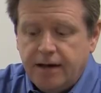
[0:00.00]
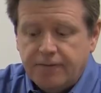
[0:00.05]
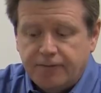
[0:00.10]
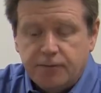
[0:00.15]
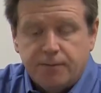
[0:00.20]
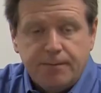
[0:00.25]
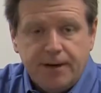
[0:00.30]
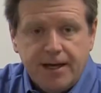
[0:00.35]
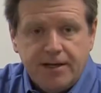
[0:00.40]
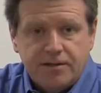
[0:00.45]
for
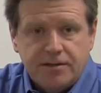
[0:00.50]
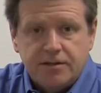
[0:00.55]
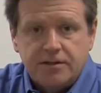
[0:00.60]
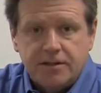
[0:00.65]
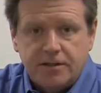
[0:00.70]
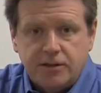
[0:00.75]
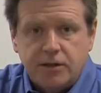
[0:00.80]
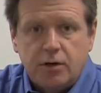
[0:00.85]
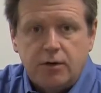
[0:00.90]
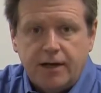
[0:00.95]
patients
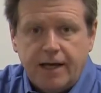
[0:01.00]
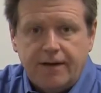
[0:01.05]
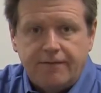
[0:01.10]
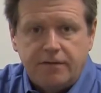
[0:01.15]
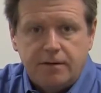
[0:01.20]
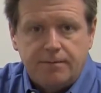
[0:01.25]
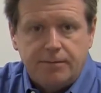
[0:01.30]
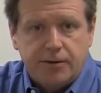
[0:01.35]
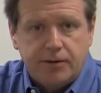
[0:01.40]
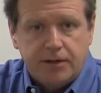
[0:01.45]
that don't have
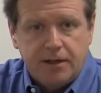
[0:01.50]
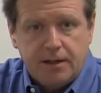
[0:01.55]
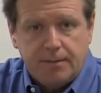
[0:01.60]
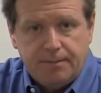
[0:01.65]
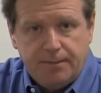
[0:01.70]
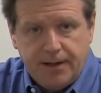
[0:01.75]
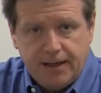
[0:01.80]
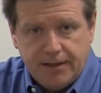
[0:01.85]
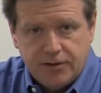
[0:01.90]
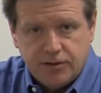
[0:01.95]
the ability to
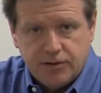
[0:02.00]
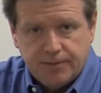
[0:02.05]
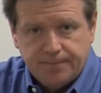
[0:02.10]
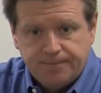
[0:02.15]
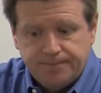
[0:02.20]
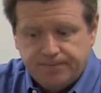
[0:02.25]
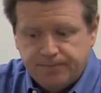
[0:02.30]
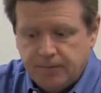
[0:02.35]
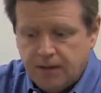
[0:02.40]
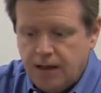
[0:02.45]
pinch.
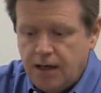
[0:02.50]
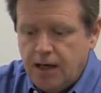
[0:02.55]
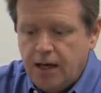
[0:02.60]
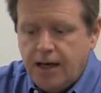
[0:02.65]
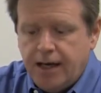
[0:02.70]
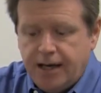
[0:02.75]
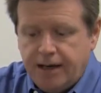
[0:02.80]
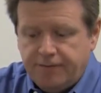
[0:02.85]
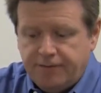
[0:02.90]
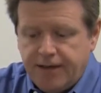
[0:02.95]

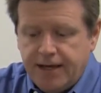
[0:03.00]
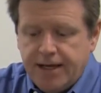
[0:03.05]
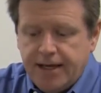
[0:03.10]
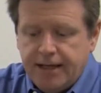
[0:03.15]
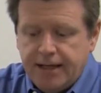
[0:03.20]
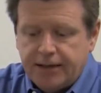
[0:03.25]
If they can